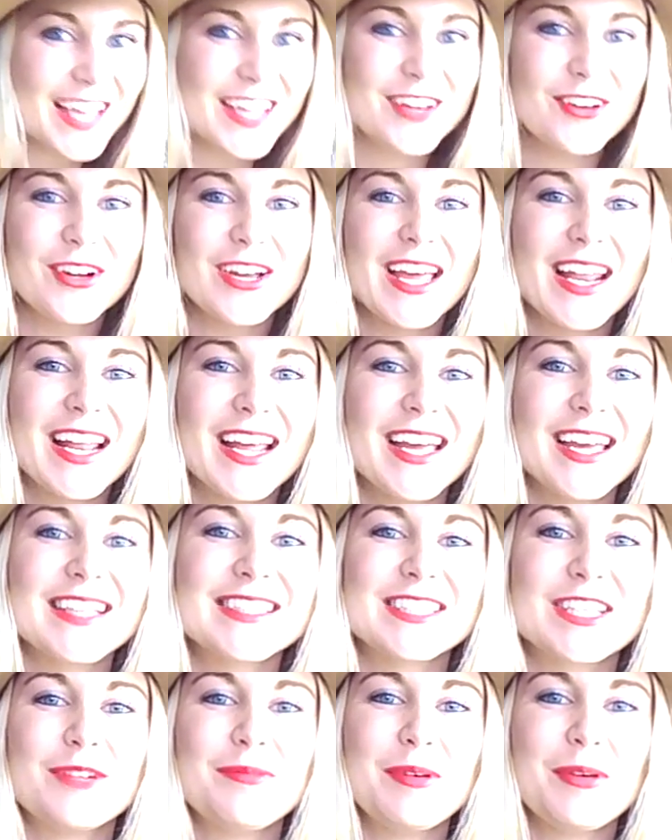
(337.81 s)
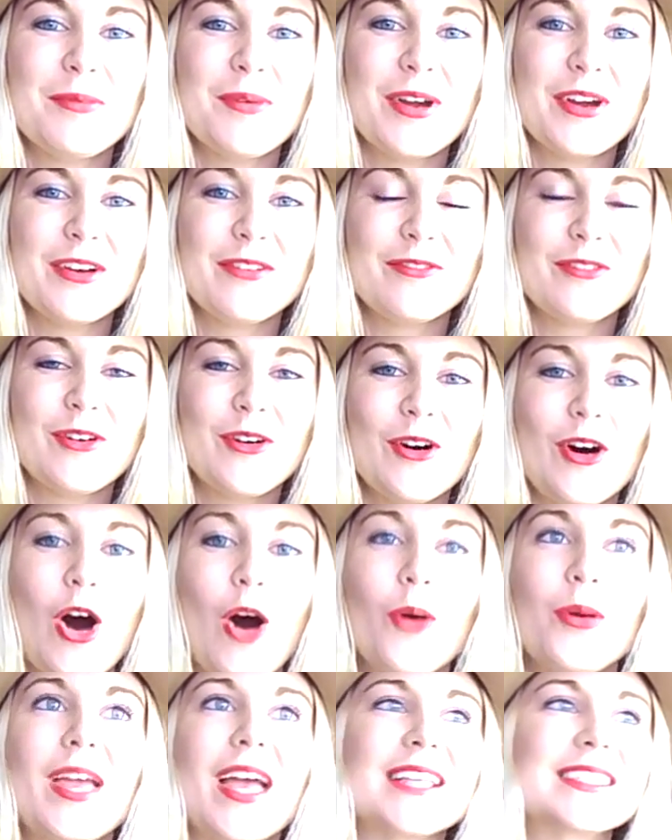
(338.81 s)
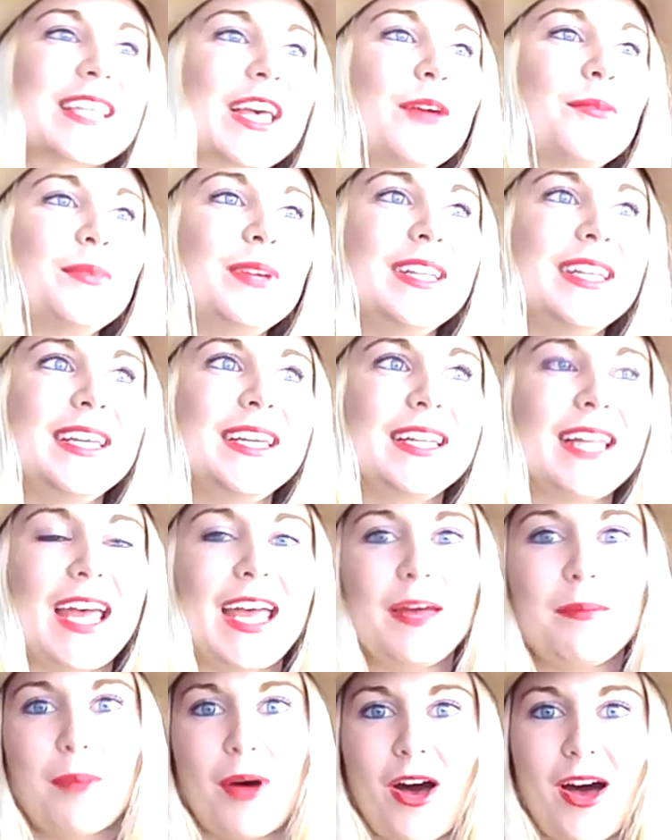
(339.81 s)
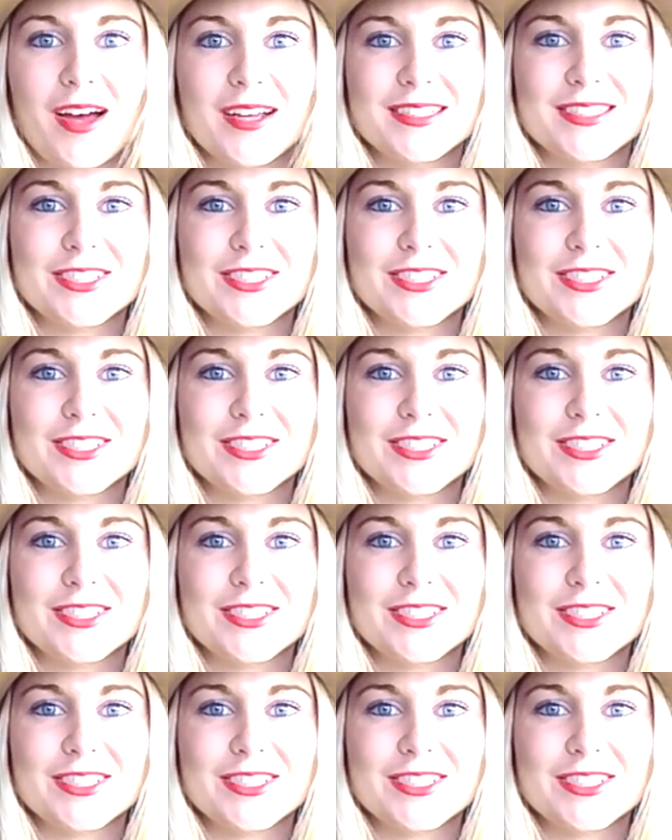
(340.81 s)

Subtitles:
Go get it. It's gonna be wonderful. Oh yes, and we need a pot.